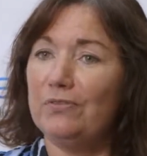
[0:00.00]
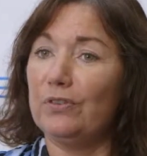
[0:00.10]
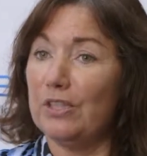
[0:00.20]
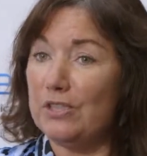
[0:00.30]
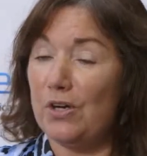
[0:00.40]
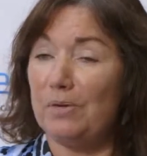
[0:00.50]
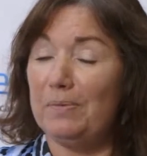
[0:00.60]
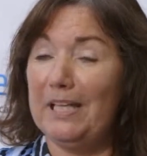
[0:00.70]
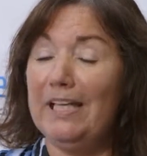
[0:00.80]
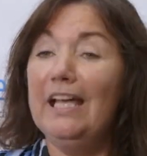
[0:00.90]
for
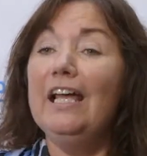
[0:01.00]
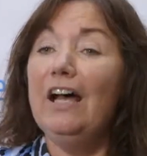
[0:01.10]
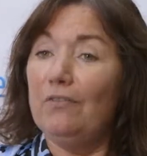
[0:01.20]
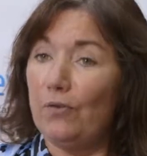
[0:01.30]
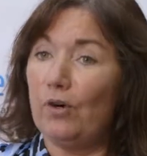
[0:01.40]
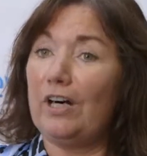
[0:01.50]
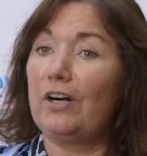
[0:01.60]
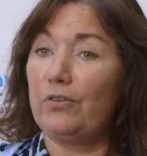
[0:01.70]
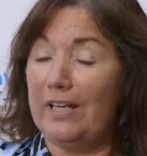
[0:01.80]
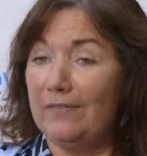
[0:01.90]
Adobe for our
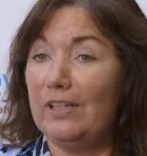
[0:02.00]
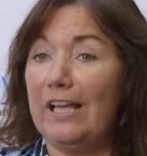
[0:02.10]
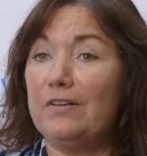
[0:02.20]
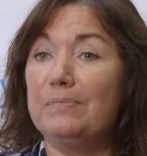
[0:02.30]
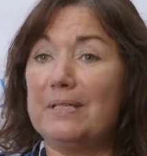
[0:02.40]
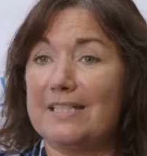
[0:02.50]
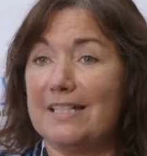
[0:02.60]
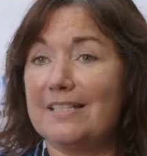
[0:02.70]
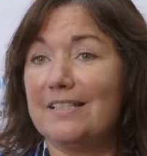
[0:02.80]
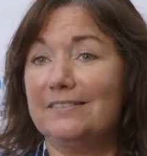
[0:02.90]
Creative Cloud business.